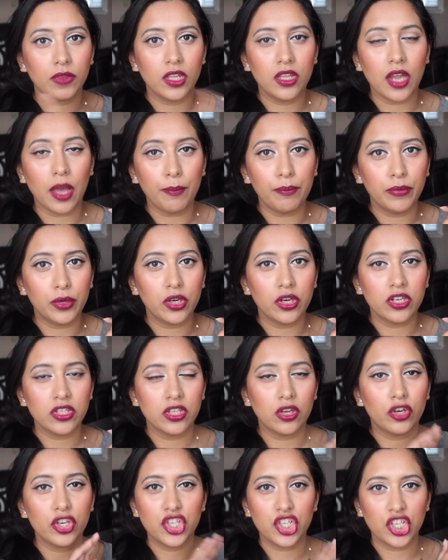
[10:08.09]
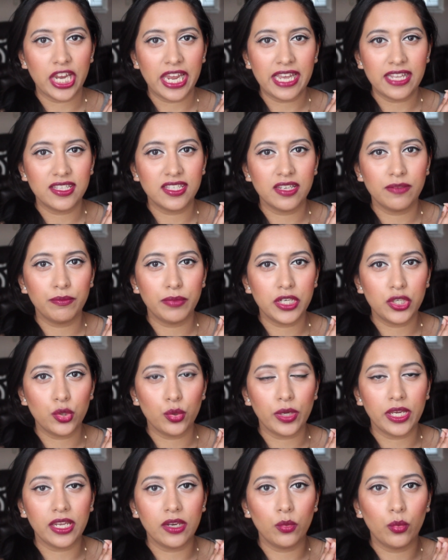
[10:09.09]
numbers or shades in
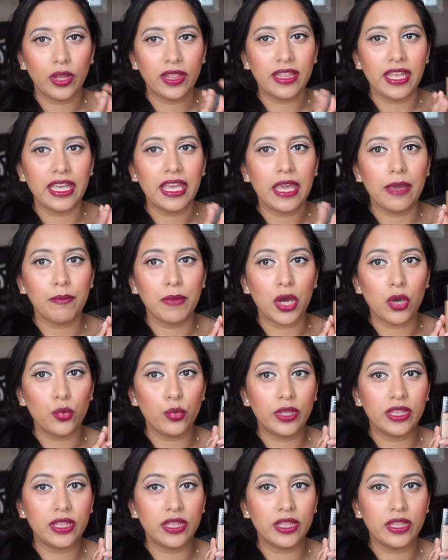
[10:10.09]
between when they came out